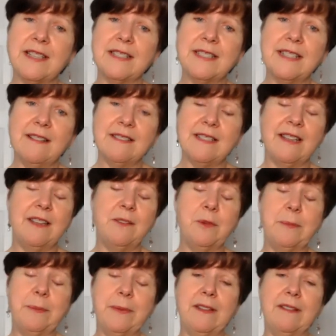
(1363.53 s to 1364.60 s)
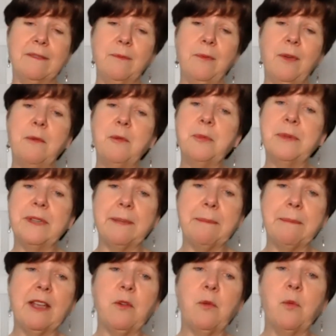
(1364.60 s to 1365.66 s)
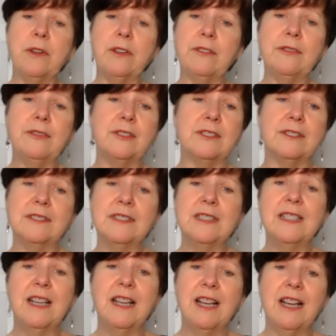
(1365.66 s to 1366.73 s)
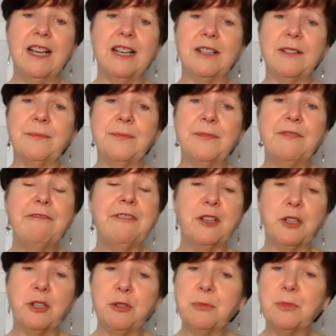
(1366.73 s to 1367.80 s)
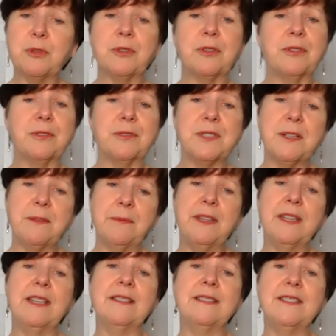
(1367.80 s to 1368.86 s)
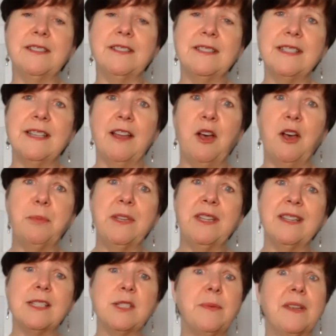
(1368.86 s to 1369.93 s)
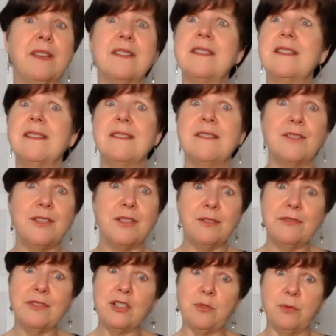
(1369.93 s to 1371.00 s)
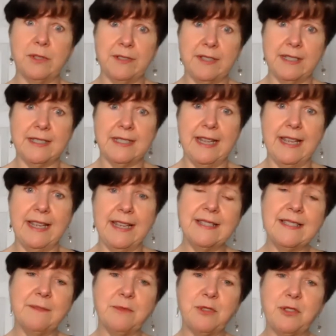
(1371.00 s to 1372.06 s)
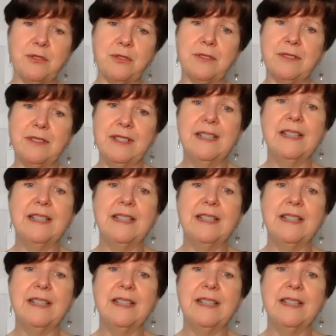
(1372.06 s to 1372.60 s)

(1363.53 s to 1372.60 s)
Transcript: It sounds like it would be probably make a wonderful um, film or, or something to, to help kids, because kids are so visual these days, I'm sure.